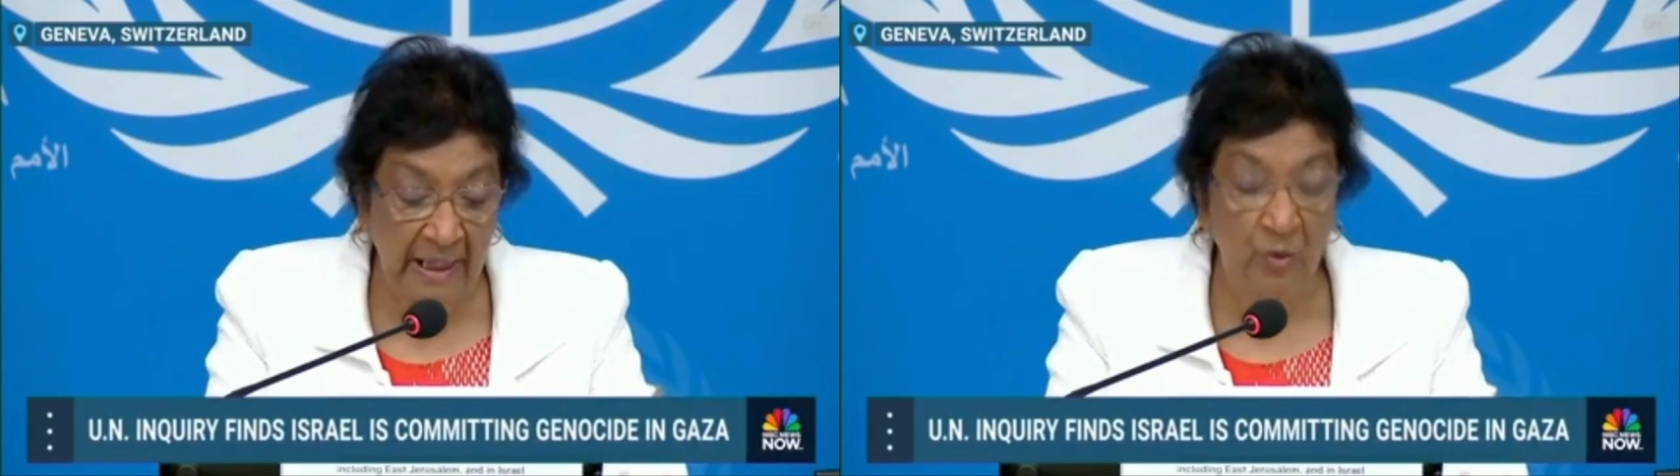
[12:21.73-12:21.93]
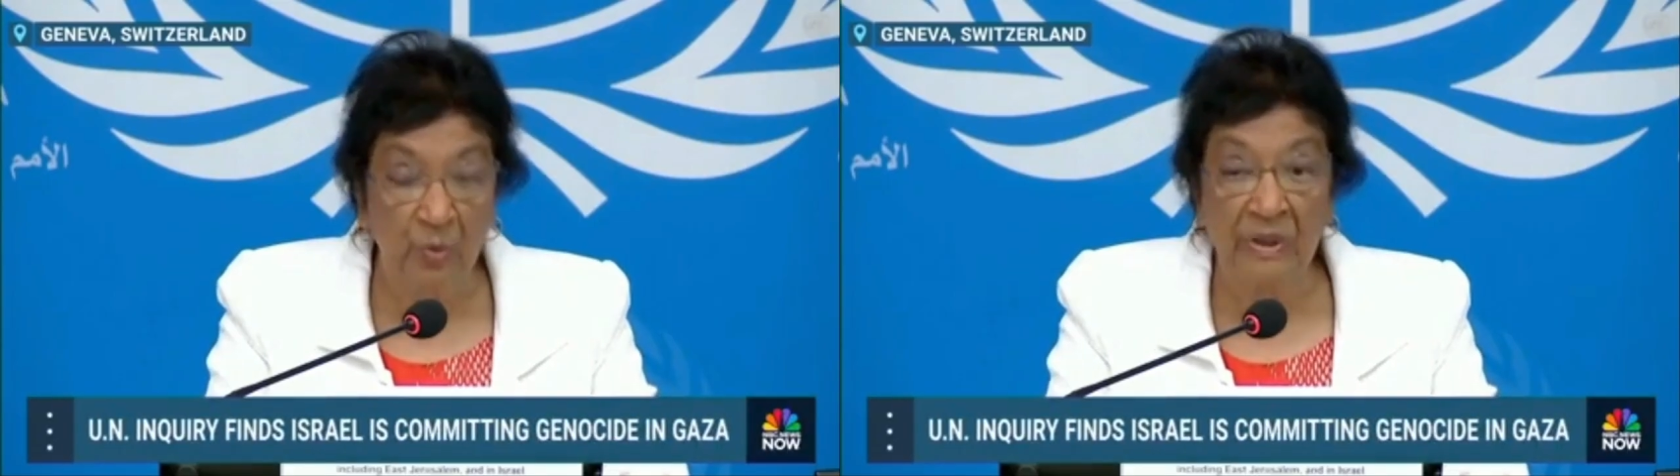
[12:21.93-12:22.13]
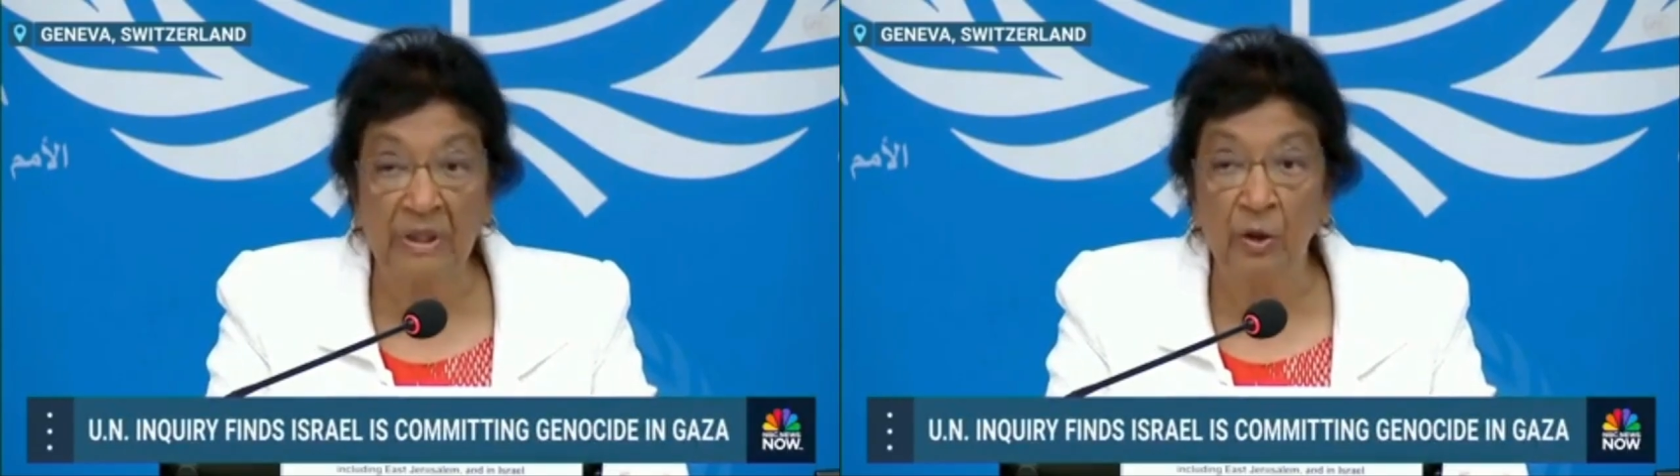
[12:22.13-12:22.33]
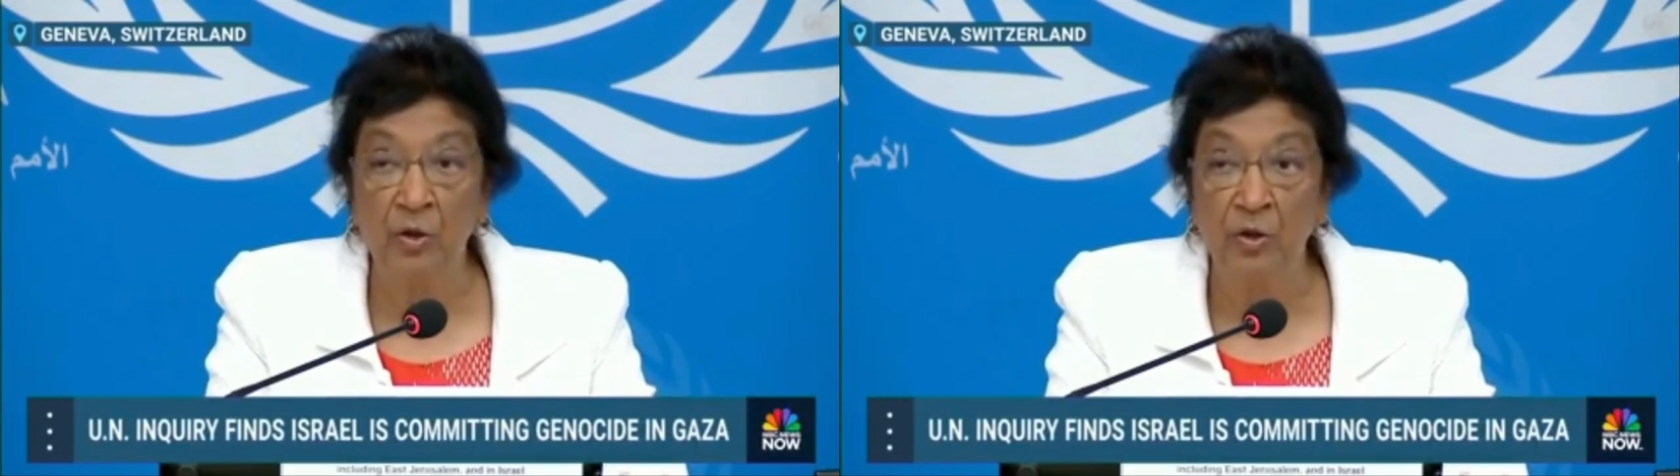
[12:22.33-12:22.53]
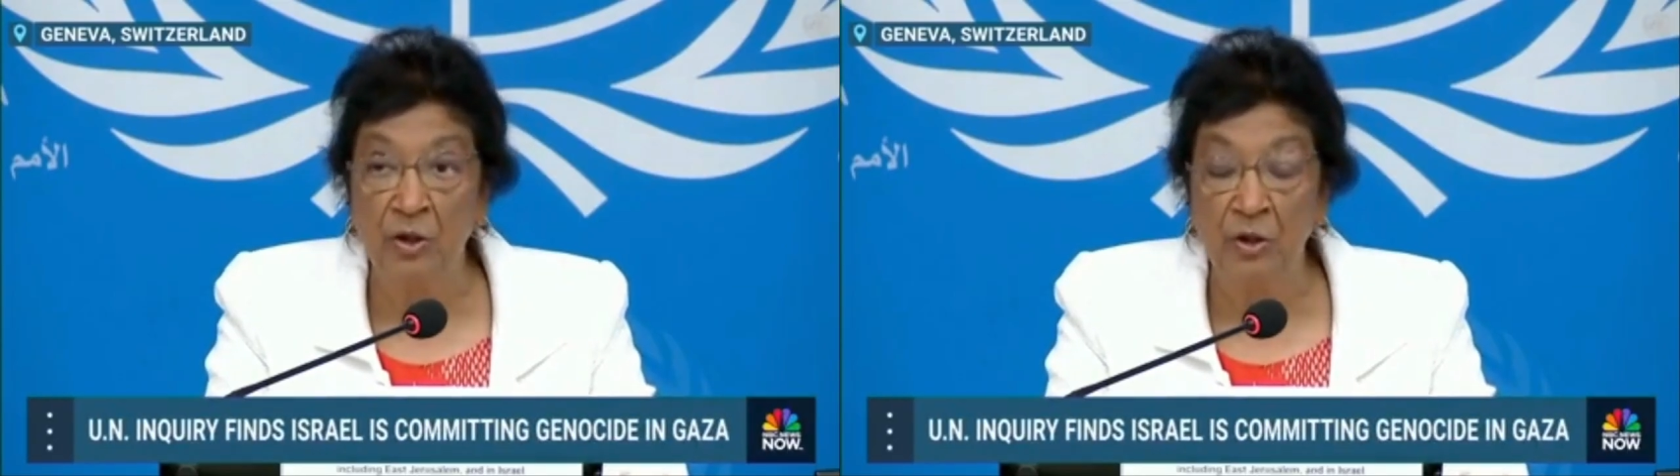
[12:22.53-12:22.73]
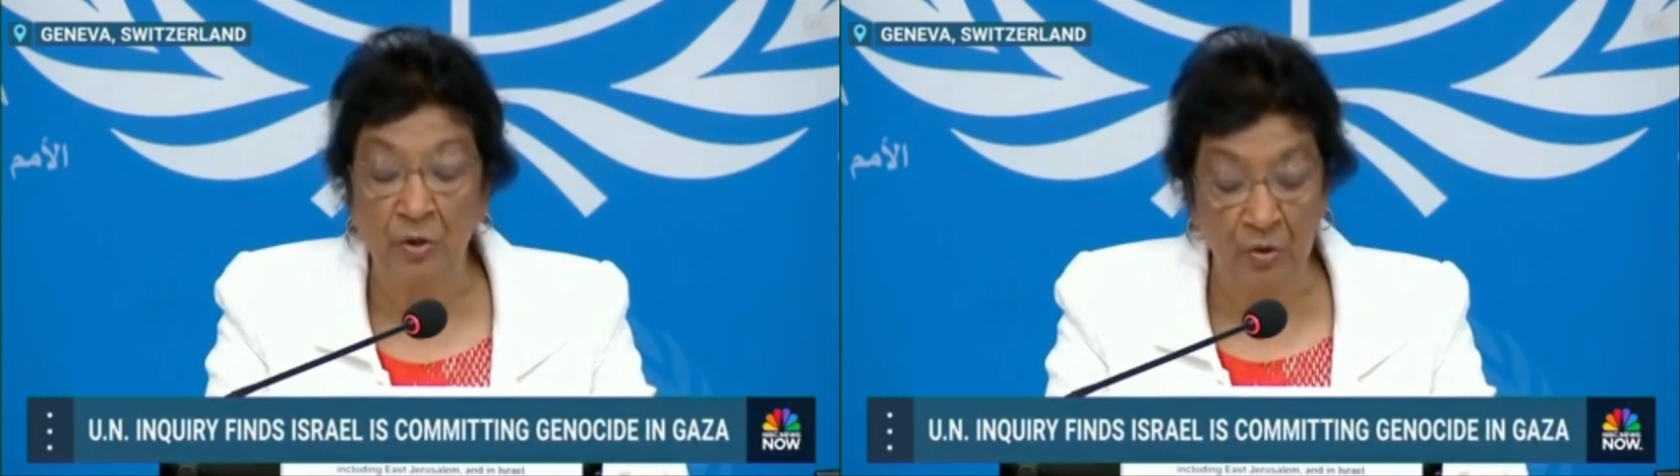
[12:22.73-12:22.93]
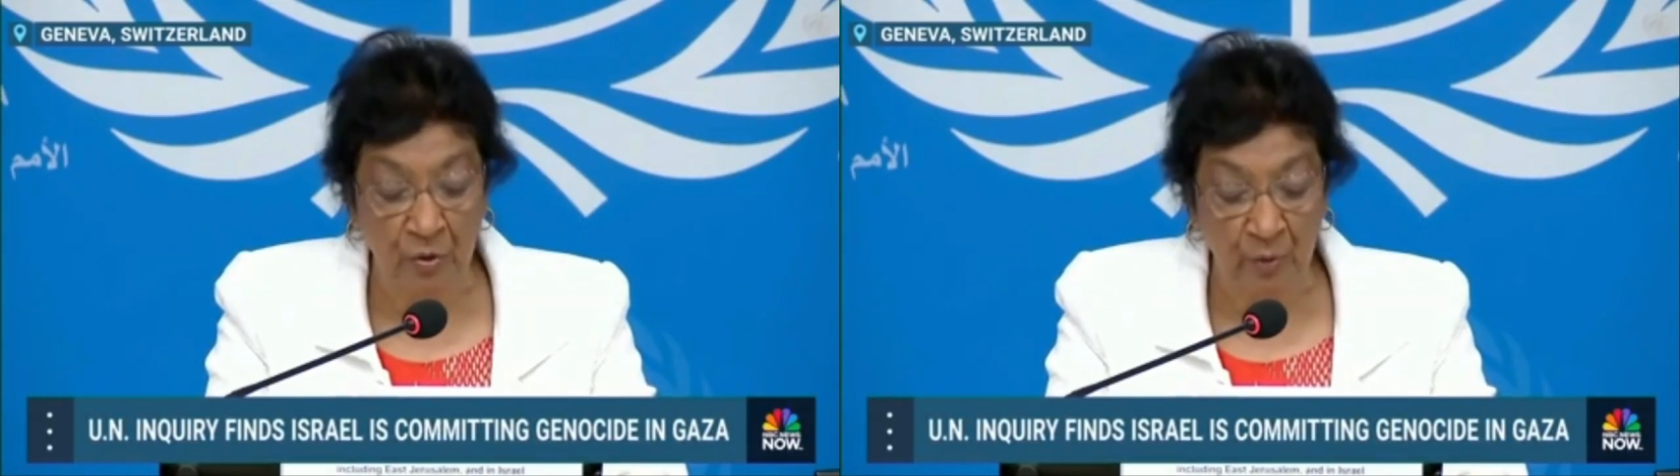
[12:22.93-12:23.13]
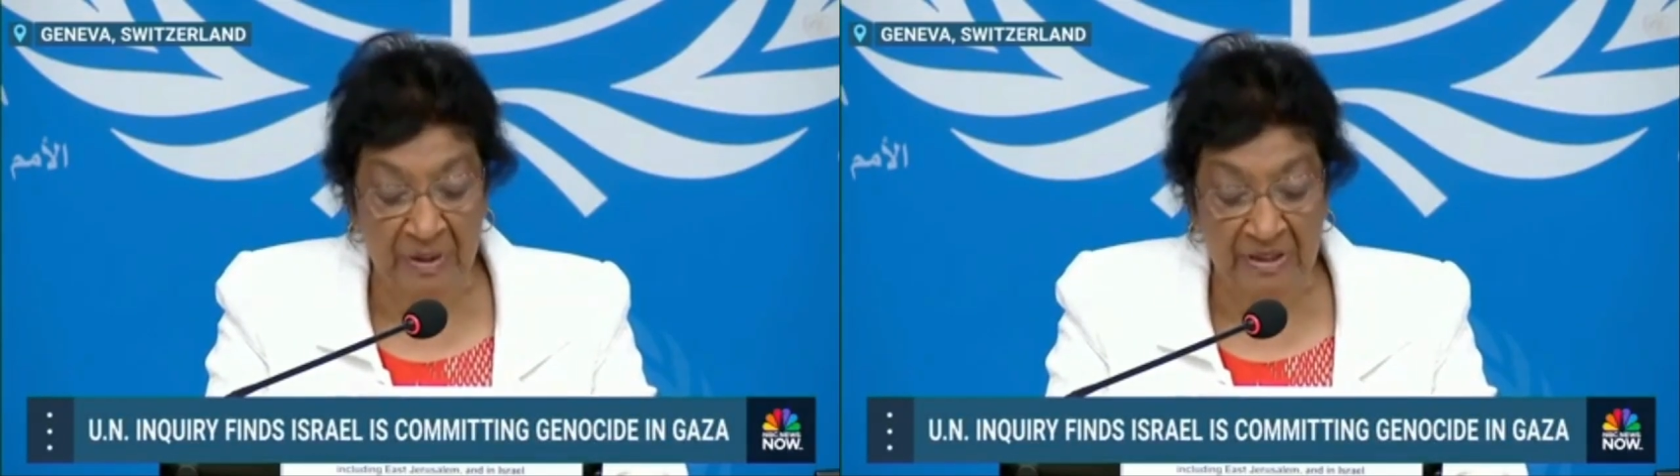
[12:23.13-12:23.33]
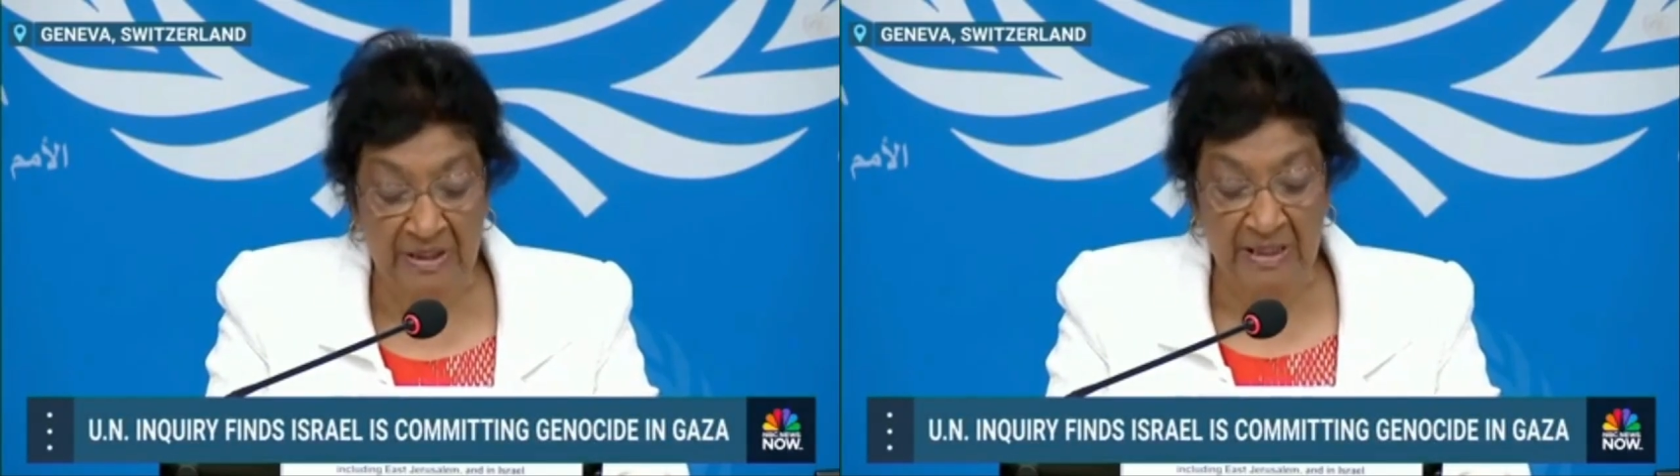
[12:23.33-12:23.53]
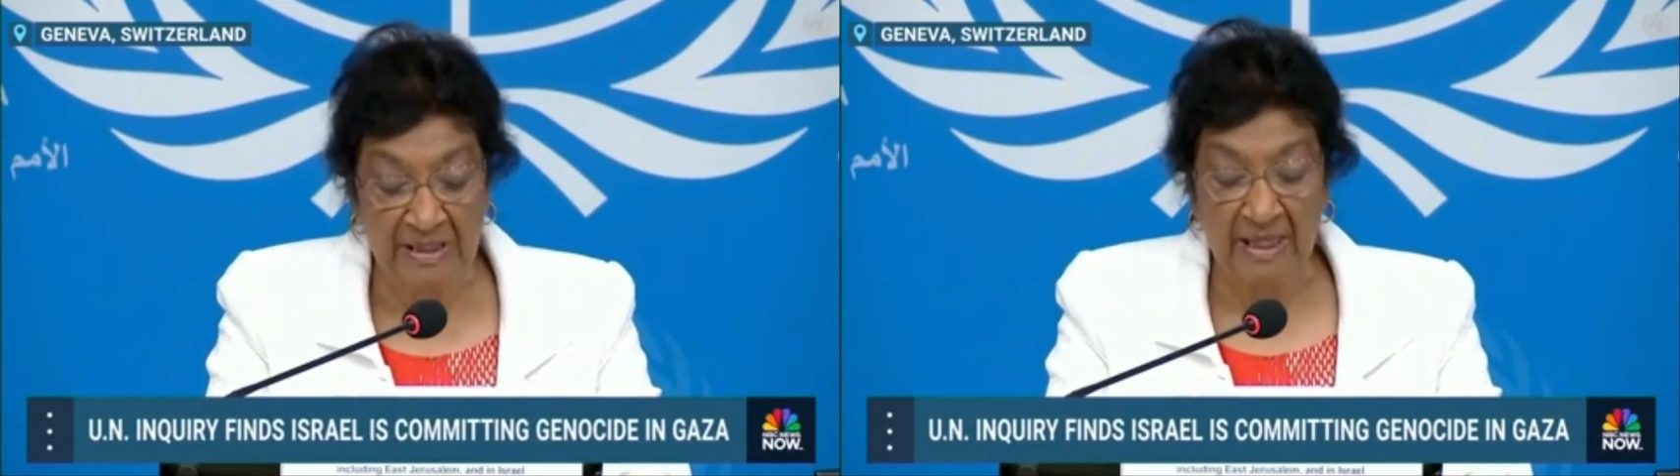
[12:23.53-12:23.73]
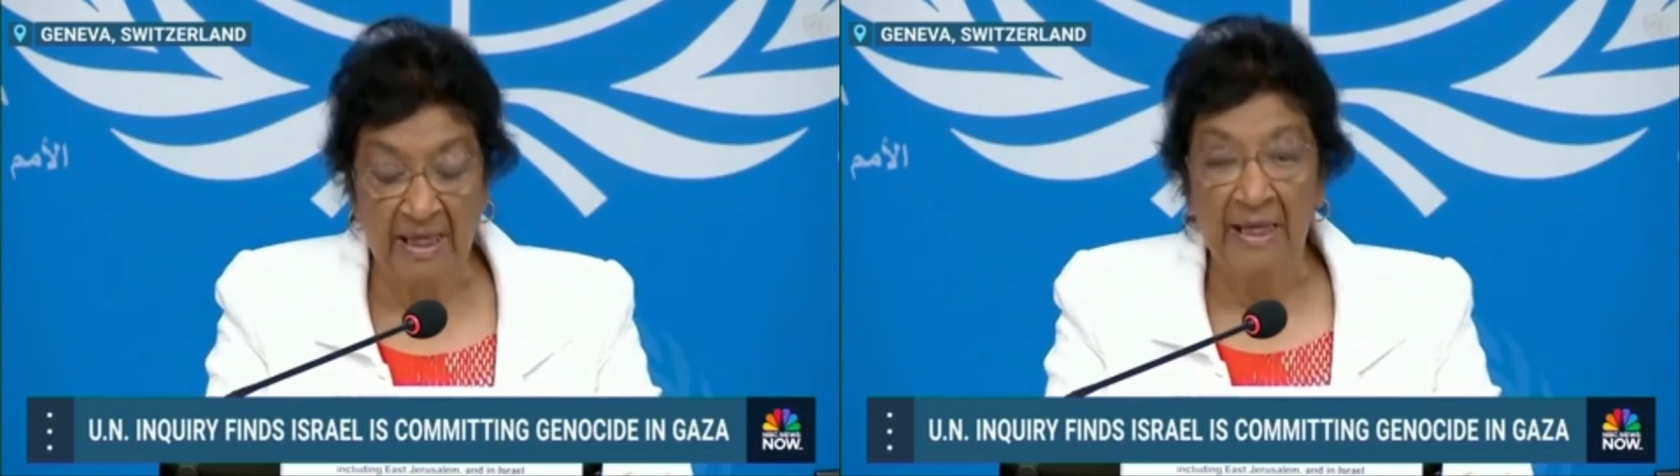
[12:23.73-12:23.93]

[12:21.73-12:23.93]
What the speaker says: as we continue to witness